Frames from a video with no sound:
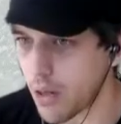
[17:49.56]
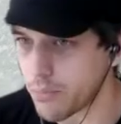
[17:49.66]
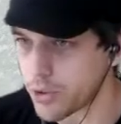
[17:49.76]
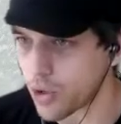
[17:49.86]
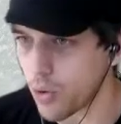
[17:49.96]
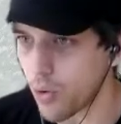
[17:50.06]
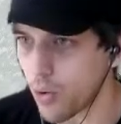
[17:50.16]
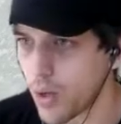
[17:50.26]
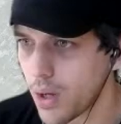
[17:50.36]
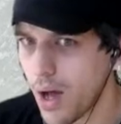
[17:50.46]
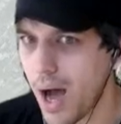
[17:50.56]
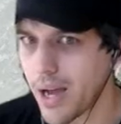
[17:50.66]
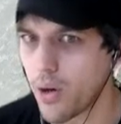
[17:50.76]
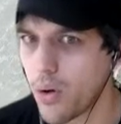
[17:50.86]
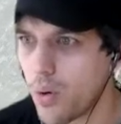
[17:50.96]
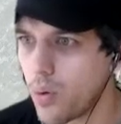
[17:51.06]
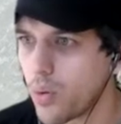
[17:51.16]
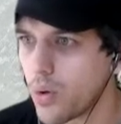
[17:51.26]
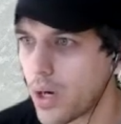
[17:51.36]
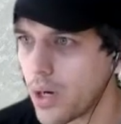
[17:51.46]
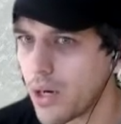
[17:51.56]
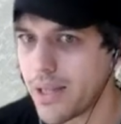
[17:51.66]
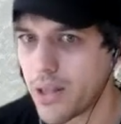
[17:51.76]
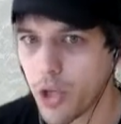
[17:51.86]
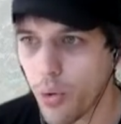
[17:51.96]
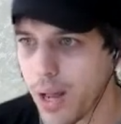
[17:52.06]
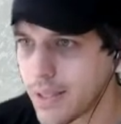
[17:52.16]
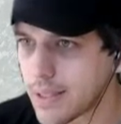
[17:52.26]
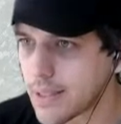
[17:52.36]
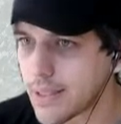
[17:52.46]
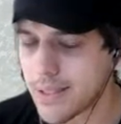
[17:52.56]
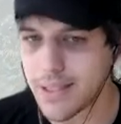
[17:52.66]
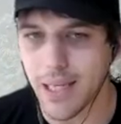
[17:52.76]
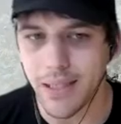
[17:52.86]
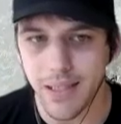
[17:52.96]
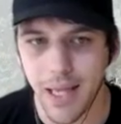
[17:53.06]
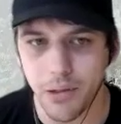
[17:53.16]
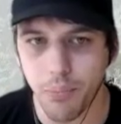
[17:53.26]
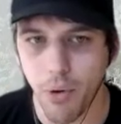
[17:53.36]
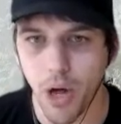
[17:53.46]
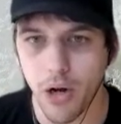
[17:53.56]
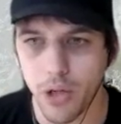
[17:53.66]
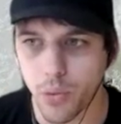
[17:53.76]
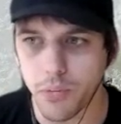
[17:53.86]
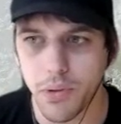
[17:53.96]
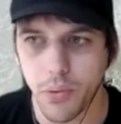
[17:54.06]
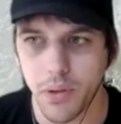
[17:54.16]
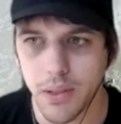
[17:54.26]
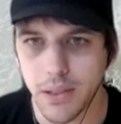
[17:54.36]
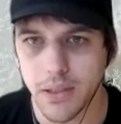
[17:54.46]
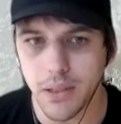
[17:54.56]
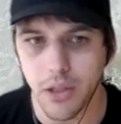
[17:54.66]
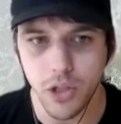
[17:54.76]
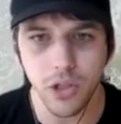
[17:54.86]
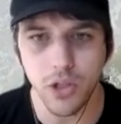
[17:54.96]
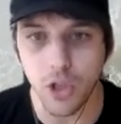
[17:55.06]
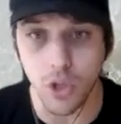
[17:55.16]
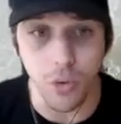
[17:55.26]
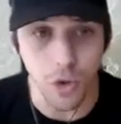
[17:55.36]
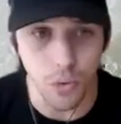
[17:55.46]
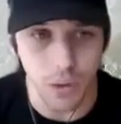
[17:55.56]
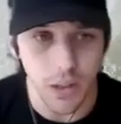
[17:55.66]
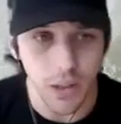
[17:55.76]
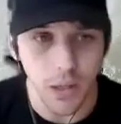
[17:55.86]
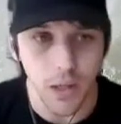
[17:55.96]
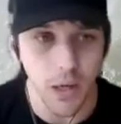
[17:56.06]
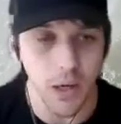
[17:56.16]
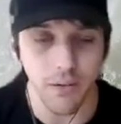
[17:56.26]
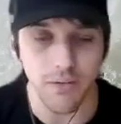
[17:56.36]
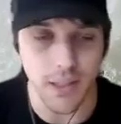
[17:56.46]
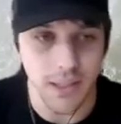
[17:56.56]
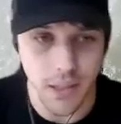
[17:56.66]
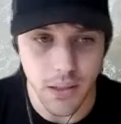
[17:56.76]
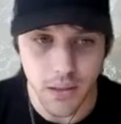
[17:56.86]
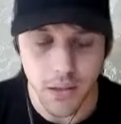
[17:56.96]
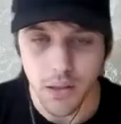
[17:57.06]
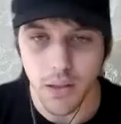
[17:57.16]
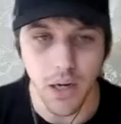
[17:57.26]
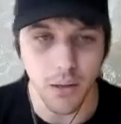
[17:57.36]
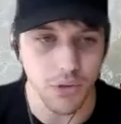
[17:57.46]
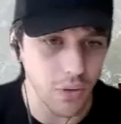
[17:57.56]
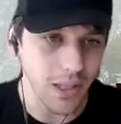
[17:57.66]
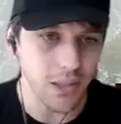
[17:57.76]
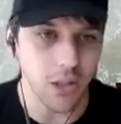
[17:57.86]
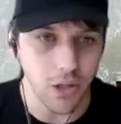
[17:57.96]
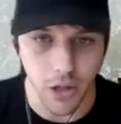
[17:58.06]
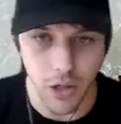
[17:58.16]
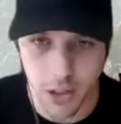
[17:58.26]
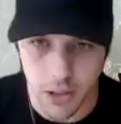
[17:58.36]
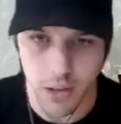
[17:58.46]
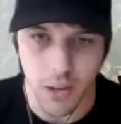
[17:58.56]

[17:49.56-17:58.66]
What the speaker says: So I know in the grant, it said that product would be released Q3 of this year. So that's the target.